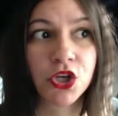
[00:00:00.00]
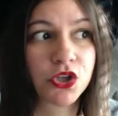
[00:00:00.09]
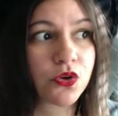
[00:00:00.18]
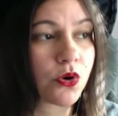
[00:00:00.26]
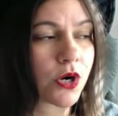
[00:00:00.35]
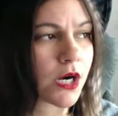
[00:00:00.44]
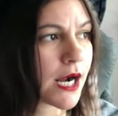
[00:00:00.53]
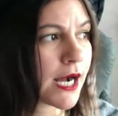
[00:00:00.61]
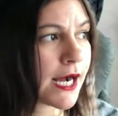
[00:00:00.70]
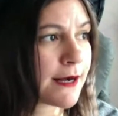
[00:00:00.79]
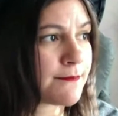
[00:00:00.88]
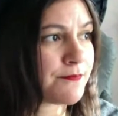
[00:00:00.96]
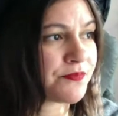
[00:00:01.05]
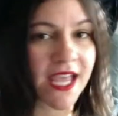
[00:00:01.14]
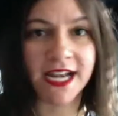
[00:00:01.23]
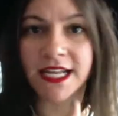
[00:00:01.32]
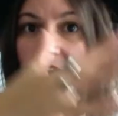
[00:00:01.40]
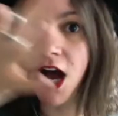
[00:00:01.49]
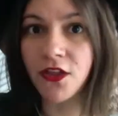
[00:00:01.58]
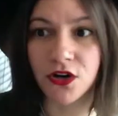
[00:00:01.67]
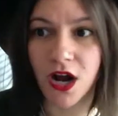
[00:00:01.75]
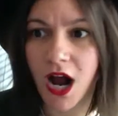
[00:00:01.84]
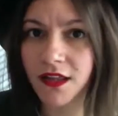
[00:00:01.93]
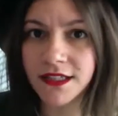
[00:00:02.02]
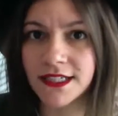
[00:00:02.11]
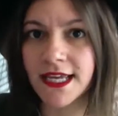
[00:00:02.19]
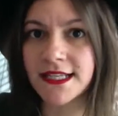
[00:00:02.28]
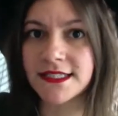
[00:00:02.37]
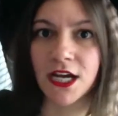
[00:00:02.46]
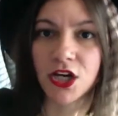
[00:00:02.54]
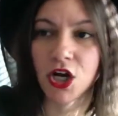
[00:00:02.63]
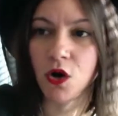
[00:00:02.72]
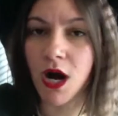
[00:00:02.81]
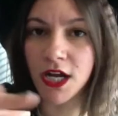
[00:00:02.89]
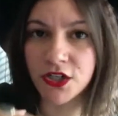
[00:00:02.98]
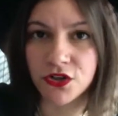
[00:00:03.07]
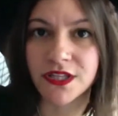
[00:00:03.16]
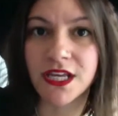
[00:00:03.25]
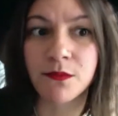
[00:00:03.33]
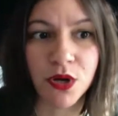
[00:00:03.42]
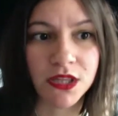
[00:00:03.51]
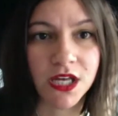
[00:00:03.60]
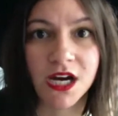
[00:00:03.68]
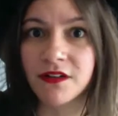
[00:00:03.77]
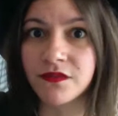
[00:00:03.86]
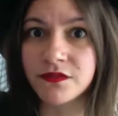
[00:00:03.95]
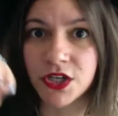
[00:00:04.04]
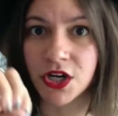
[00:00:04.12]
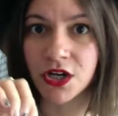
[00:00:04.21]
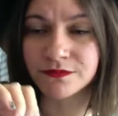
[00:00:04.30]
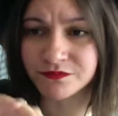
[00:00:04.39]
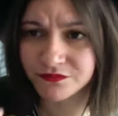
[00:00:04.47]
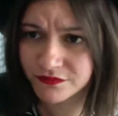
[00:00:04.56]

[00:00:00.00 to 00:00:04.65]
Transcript: your um, any other holidays that go under the umbrella of, you know,